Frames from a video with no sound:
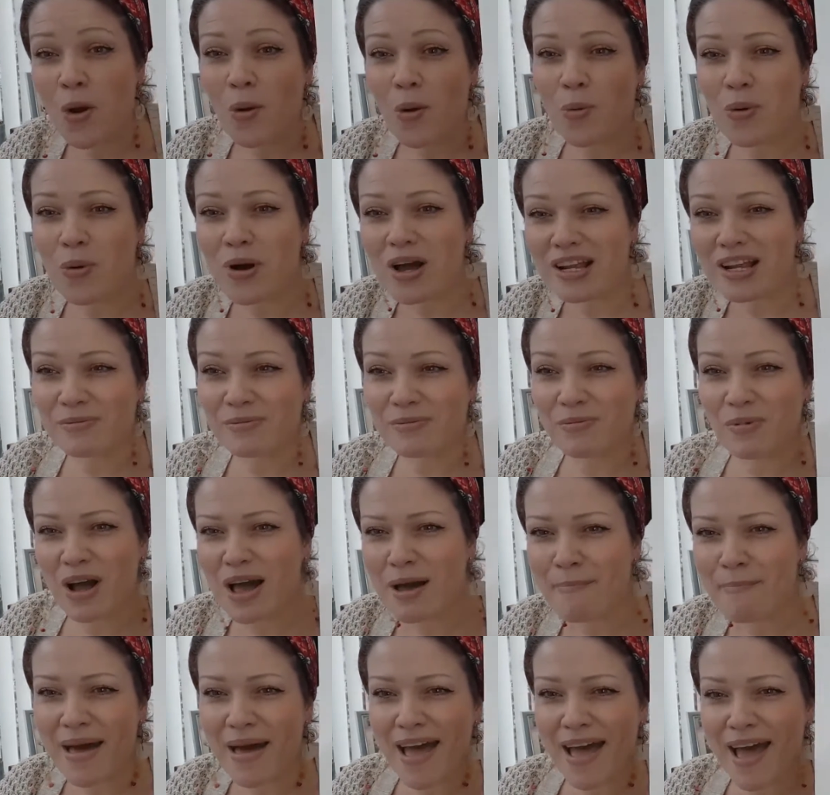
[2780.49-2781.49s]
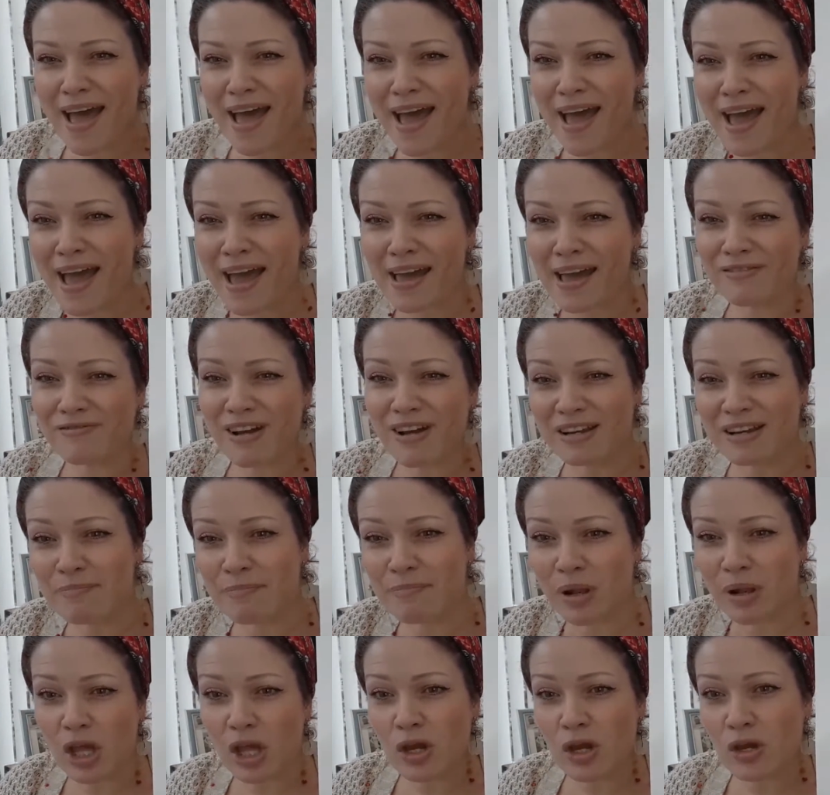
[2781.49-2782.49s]
Wonder Woman. Red and
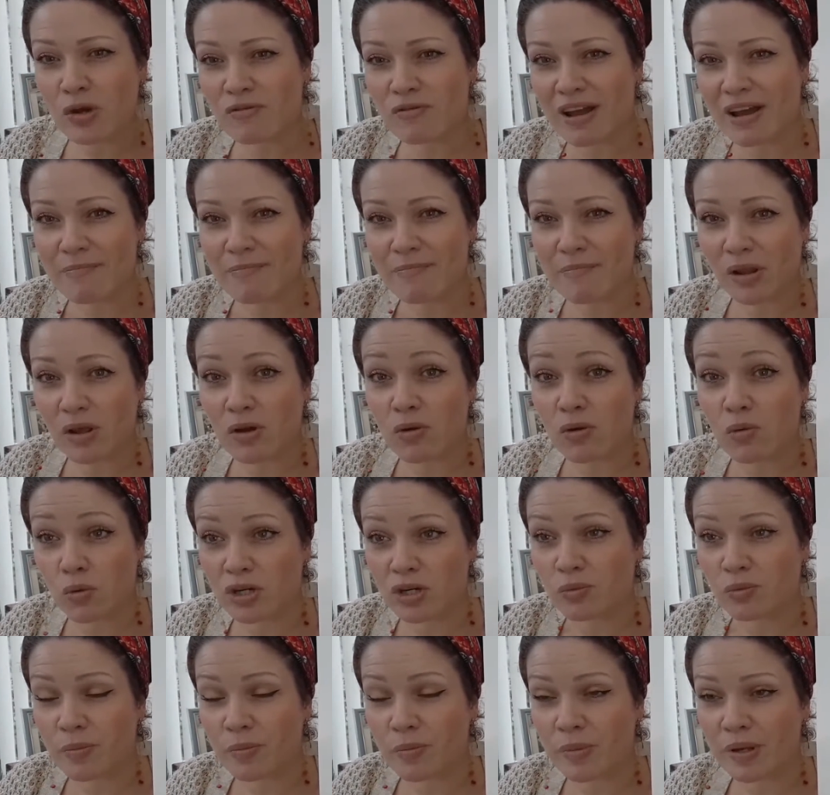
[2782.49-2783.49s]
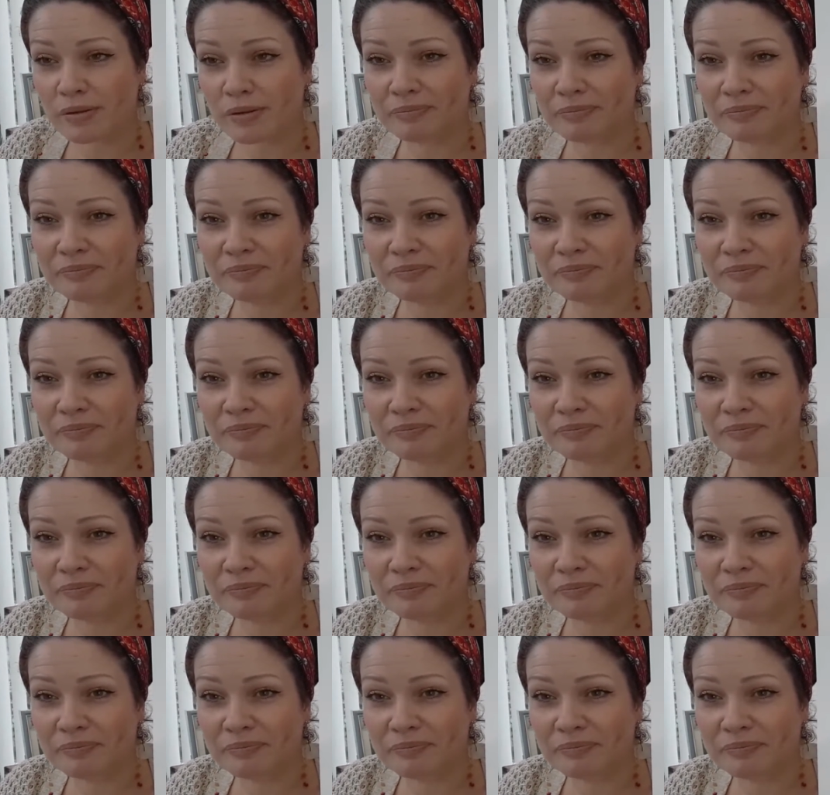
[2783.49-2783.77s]
blue. Red and blue. Wonder Woman.